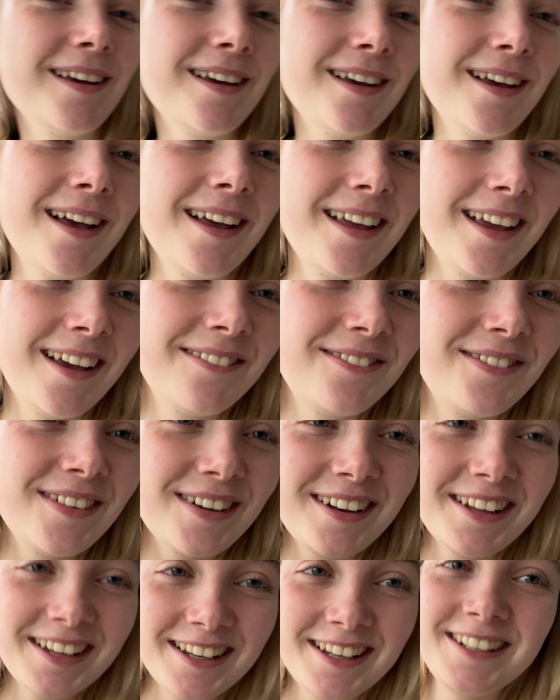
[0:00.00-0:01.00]
I feel
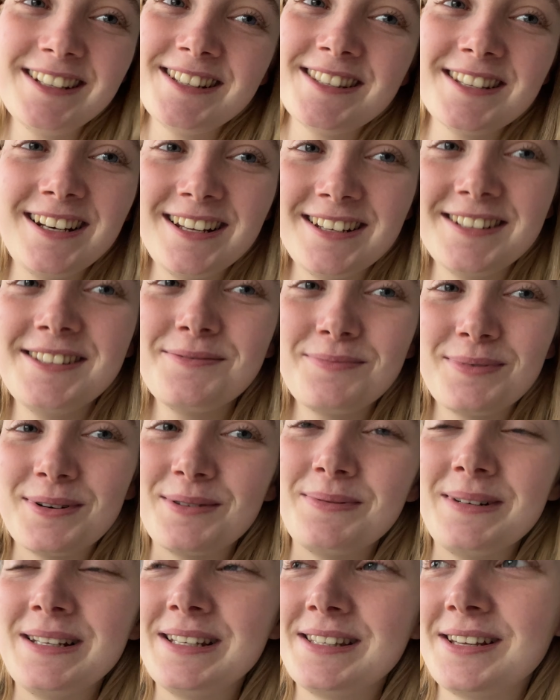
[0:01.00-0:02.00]
like I need to learn to
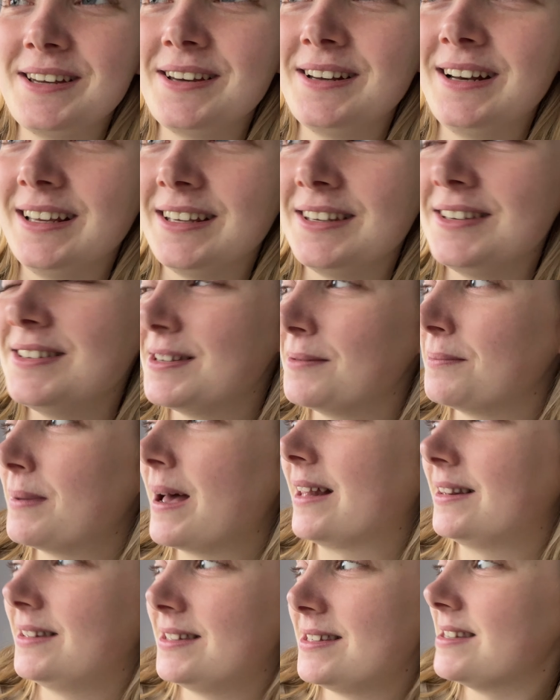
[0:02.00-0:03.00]
properly sew, like using
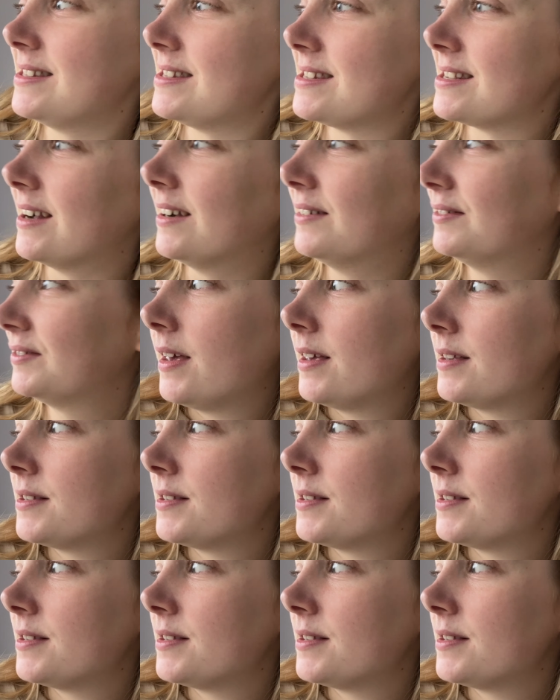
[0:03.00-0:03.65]
patterns and stuff.